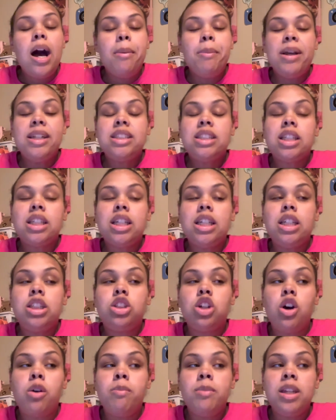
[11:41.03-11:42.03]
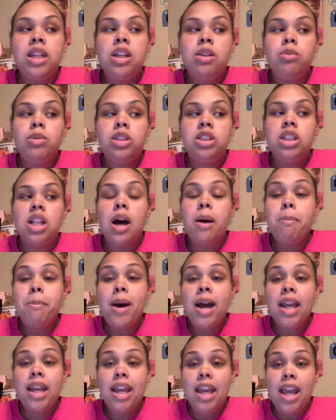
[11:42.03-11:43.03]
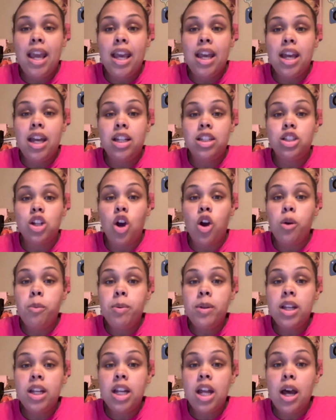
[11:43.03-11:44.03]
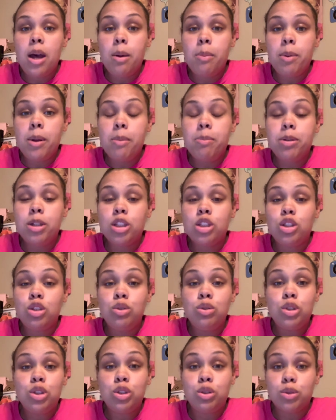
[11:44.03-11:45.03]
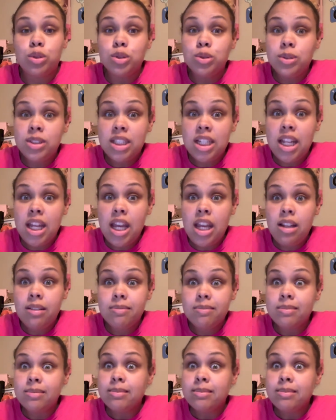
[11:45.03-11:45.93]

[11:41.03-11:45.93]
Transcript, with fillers: Basically, he told me he would numb my hand, open it up and put two screws in it.